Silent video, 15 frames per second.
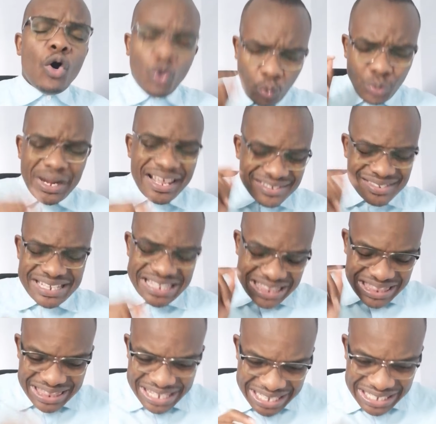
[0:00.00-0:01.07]
Who does he
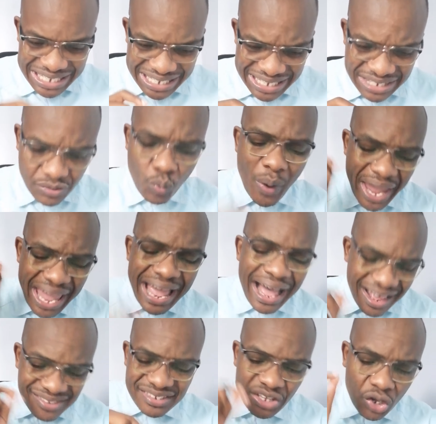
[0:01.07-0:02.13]
think he is? Where
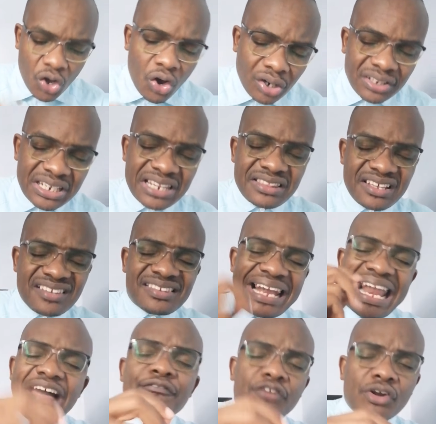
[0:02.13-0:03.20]
has he gotten this
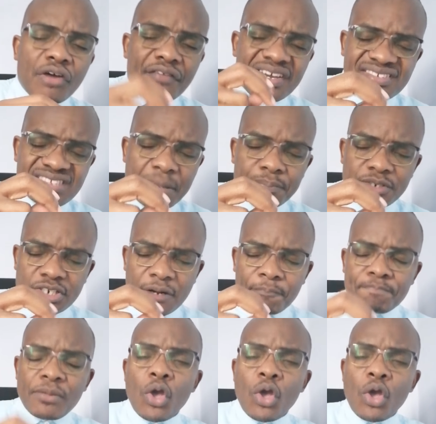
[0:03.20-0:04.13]
level of exemption?